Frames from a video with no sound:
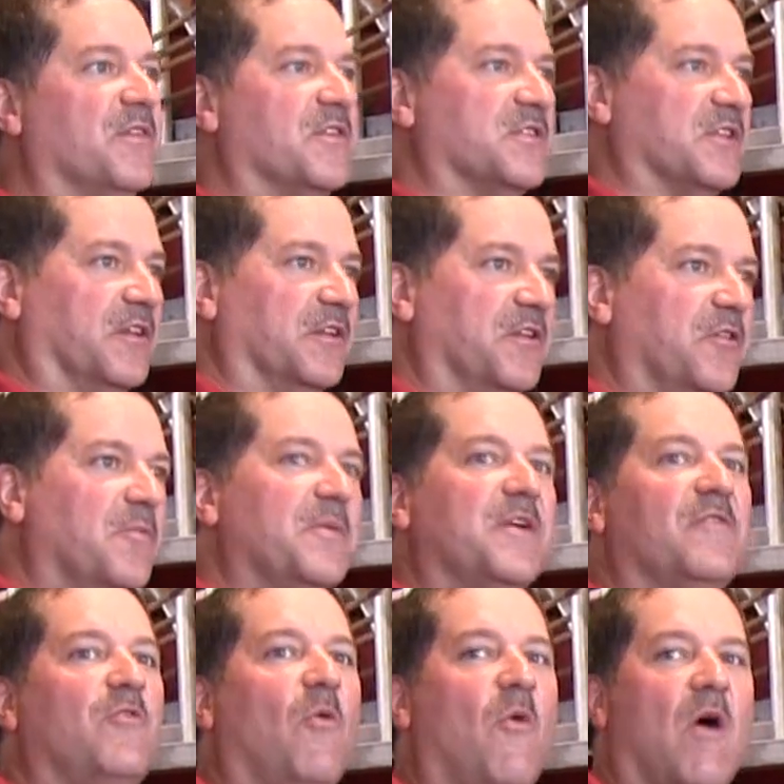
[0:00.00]
there's a little bit
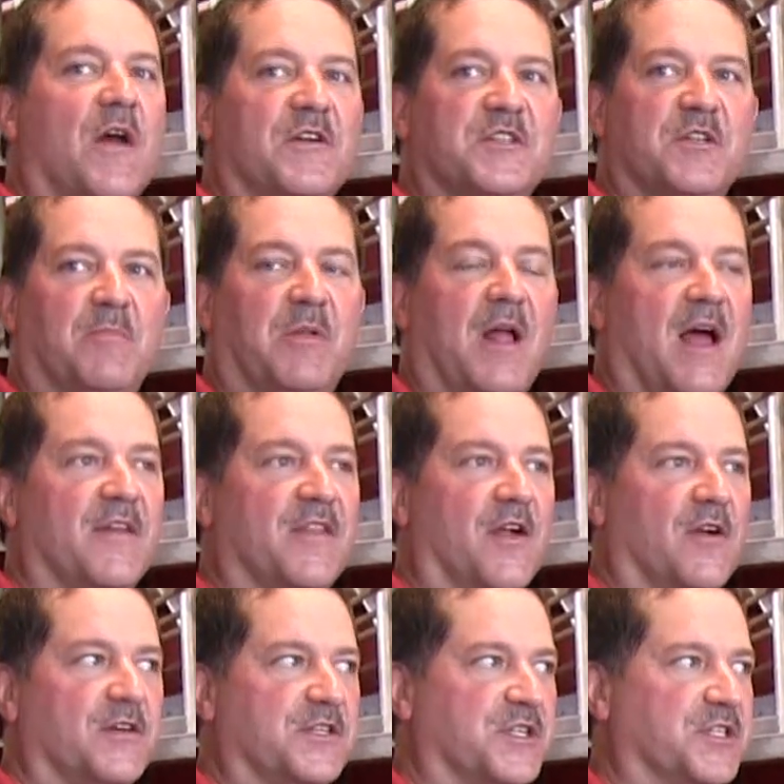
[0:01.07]
of a water supply
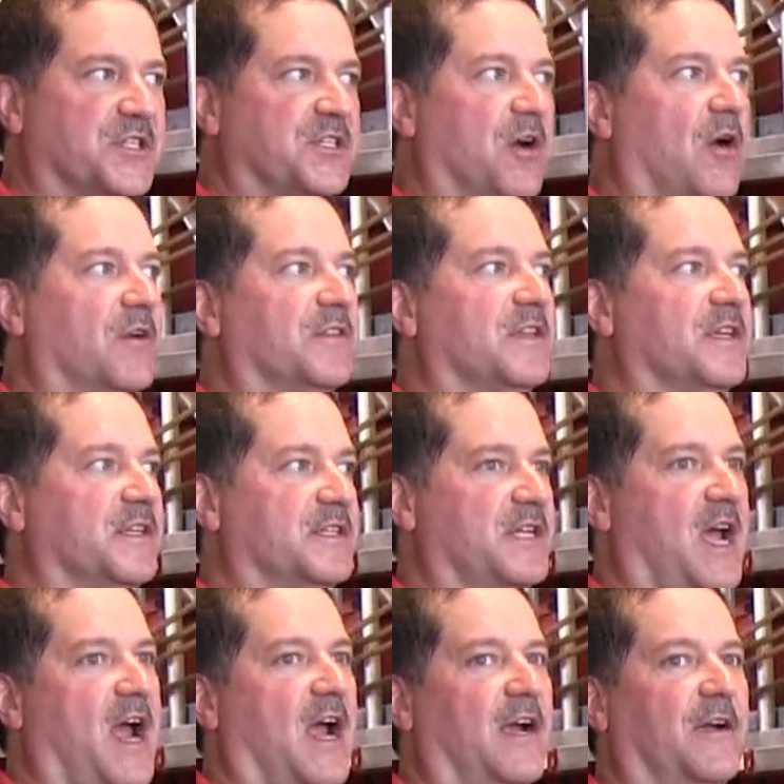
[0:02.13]
there to start the
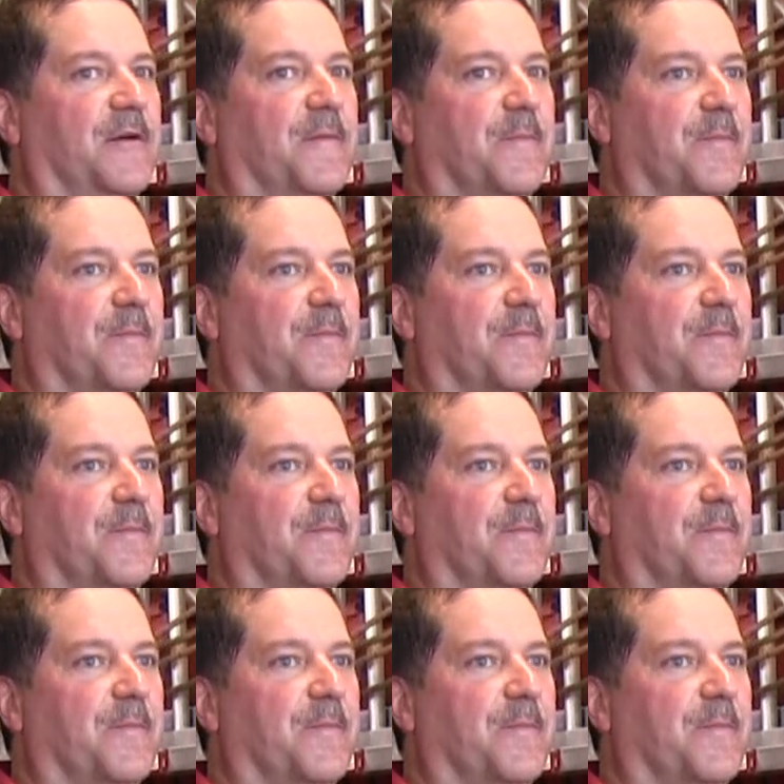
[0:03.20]
attack.